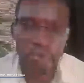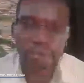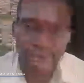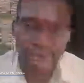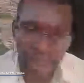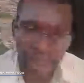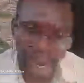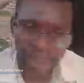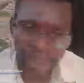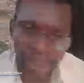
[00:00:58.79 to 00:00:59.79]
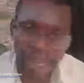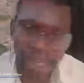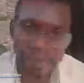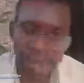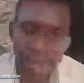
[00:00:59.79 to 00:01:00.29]
to first have
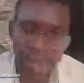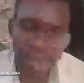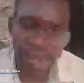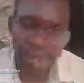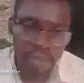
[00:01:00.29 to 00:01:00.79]
an encounter